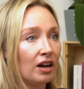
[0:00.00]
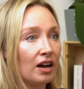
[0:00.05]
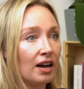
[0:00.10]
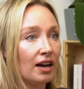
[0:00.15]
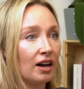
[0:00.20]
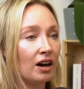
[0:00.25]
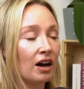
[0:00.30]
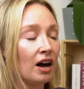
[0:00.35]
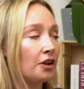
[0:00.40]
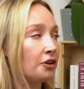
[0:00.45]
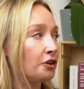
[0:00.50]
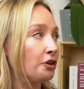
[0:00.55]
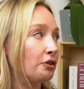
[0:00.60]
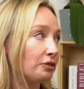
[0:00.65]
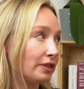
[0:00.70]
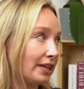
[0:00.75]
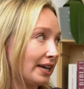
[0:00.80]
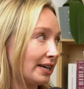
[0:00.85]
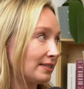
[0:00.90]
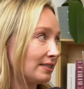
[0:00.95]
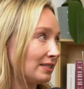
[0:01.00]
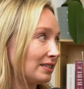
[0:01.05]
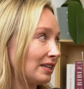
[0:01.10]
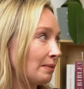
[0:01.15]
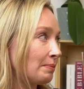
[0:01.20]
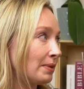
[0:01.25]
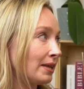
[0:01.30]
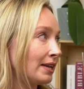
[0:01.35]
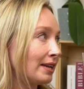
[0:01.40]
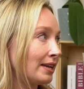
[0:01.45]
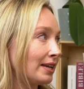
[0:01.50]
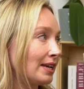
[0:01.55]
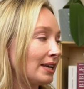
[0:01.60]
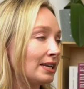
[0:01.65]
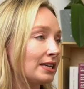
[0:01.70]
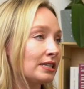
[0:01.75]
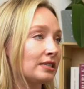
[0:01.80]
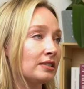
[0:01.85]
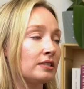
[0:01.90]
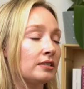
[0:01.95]
on your list. I mean, it
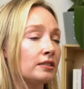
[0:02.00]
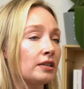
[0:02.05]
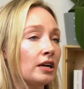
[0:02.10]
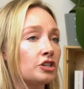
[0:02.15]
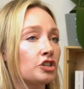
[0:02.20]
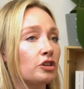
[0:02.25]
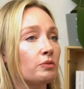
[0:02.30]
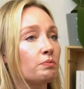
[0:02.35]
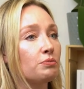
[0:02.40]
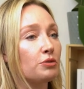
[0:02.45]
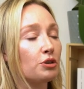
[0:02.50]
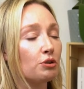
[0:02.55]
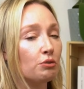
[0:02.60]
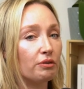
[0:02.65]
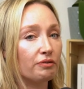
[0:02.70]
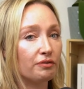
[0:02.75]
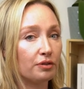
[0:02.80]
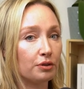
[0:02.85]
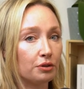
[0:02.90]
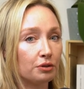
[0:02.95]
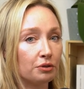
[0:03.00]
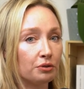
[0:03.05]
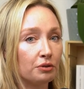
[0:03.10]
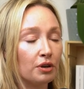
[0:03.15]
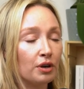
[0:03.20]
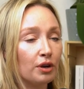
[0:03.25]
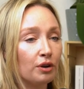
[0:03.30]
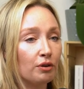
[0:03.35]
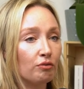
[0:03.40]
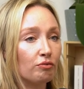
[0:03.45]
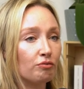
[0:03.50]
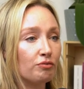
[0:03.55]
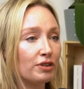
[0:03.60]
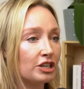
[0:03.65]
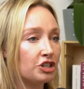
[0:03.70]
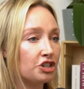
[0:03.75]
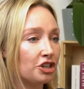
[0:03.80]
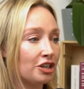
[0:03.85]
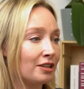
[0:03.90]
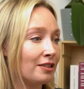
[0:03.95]
is such a beautiful
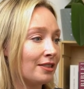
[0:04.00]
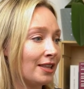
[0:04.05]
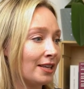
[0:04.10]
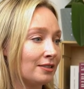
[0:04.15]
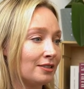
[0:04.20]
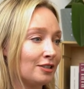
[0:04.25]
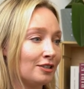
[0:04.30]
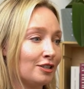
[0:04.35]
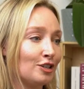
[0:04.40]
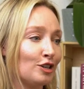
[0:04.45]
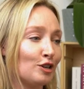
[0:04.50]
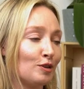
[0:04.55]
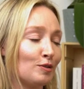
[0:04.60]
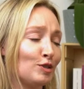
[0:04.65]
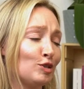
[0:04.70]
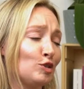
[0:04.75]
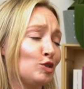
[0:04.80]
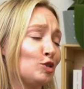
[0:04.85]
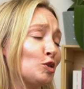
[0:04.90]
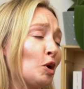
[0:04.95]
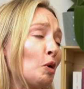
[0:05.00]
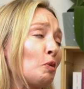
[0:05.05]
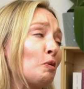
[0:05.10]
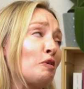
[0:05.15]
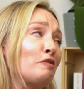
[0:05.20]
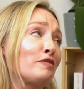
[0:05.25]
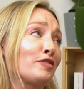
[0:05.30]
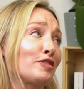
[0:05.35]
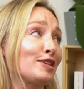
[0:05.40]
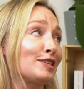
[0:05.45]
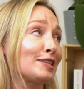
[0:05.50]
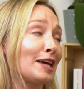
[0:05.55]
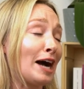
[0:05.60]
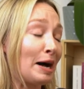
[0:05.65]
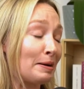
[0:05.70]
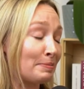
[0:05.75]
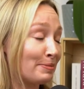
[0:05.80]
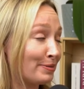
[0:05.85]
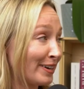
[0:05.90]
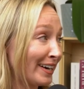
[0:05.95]
region that's, it's so over the
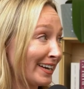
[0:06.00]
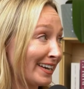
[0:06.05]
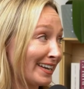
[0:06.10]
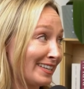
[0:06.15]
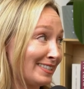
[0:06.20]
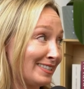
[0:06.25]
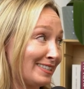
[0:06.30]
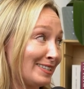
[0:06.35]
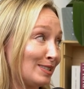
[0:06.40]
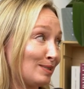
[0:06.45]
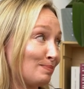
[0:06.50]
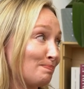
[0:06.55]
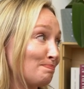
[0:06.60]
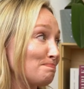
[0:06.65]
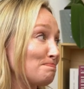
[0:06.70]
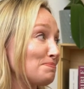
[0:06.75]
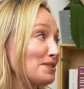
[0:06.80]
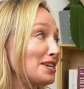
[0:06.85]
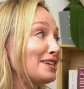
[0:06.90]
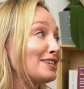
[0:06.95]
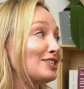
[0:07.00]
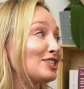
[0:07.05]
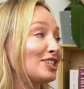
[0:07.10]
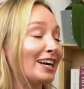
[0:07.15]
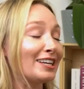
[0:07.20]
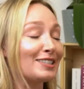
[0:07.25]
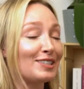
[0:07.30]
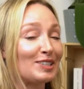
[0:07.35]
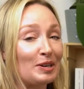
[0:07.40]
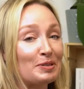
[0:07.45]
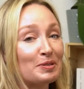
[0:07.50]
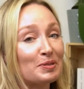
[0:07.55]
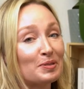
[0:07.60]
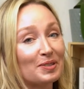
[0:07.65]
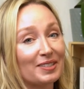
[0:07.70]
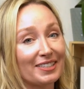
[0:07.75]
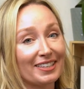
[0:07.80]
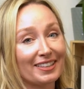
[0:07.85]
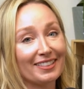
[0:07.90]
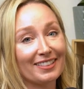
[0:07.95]
top, right? It's these big chateaus
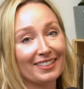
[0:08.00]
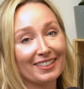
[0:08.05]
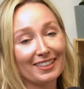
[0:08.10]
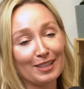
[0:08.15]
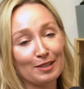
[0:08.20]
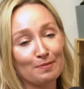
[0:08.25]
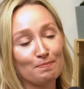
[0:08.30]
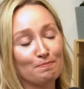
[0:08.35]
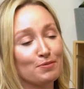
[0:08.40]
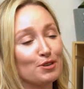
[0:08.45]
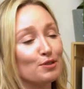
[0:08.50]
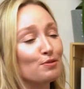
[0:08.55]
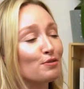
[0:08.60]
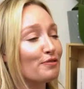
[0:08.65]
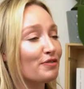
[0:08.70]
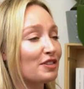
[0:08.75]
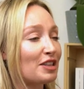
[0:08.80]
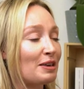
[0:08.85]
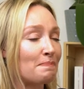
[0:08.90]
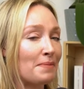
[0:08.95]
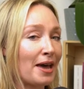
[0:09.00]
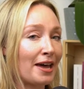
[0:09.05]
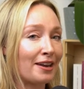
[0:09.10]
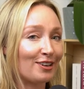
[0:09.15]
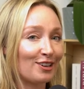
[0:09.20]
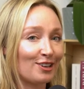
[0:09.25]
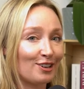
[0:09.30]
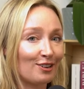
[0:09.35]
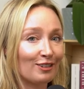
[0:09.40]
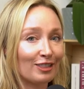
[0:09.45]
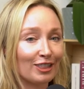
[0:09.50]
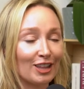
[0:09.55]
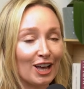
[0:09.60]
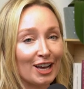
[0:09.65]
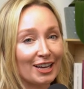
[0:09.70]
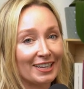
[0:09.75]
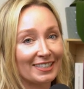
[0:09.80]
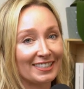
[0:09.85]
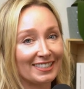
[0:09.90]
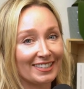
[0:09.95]
and beautifully manicured
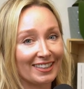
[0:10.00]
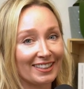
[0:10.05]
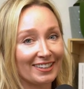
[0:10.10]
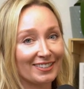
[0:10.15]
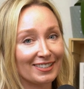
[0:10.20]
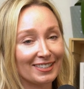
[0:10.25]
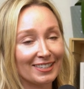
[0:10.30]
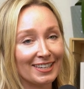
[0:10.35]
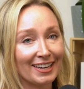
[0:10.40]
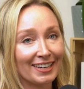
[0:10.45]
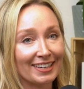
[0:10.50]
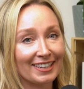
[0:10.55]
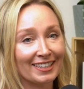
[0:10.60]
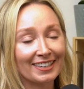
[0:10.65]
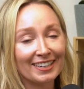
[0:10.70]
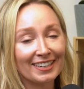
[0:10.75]
lawns, and there's not a